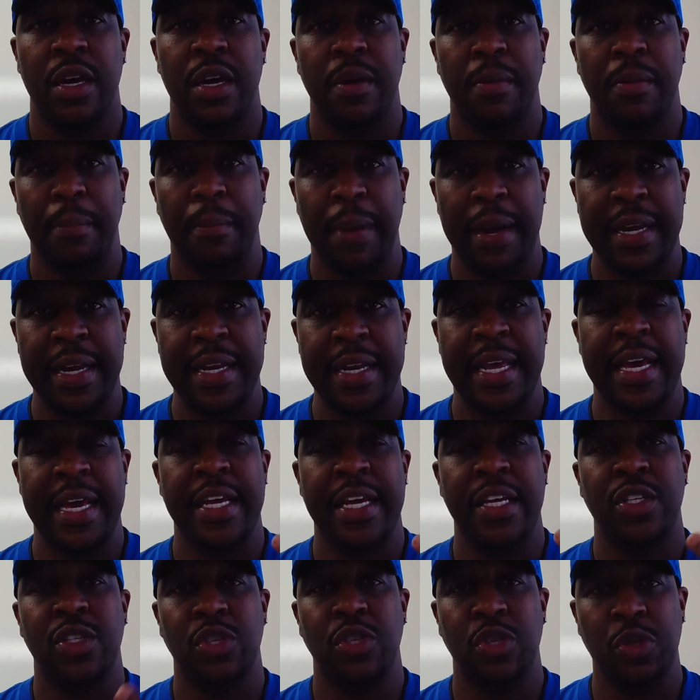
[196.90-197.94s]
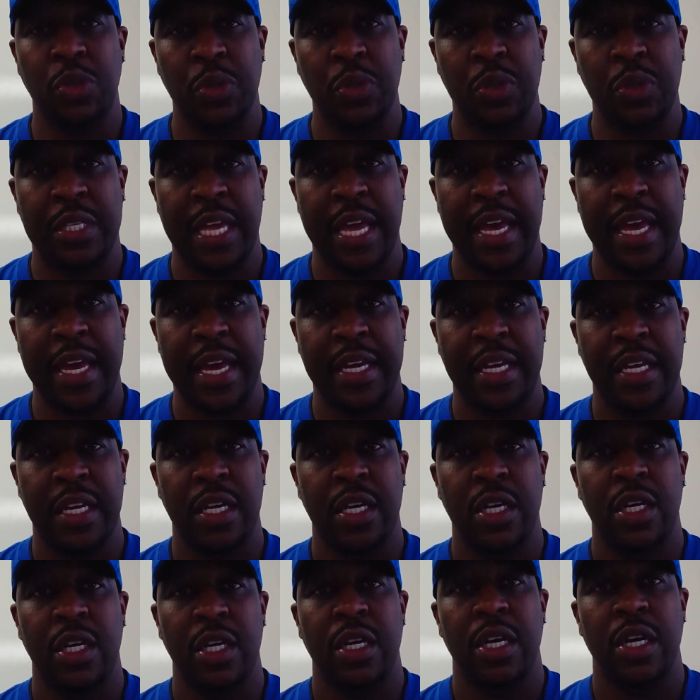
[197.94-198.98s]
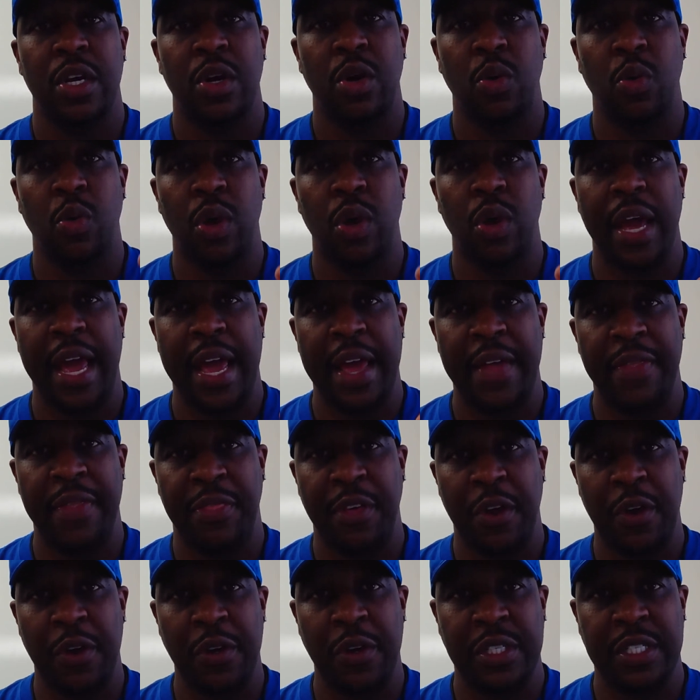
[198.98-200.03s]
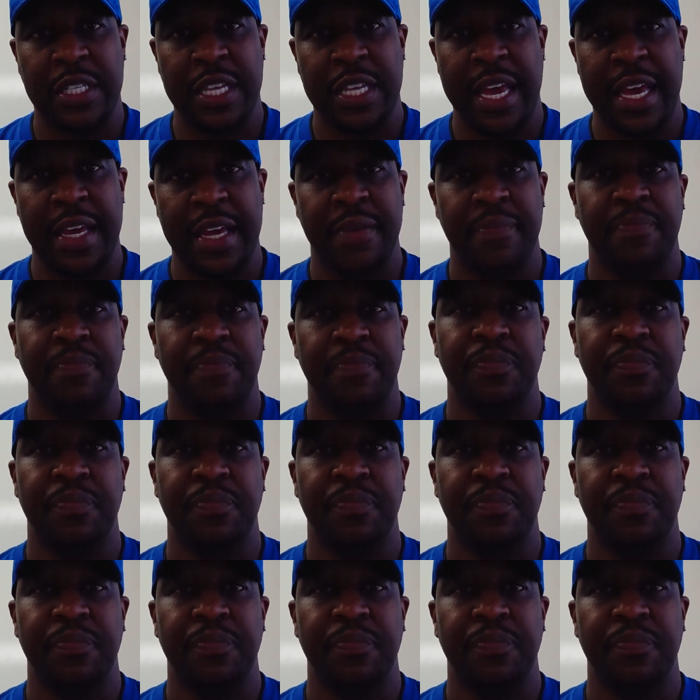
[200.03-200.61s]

Monday, Tuesday, and Thursday.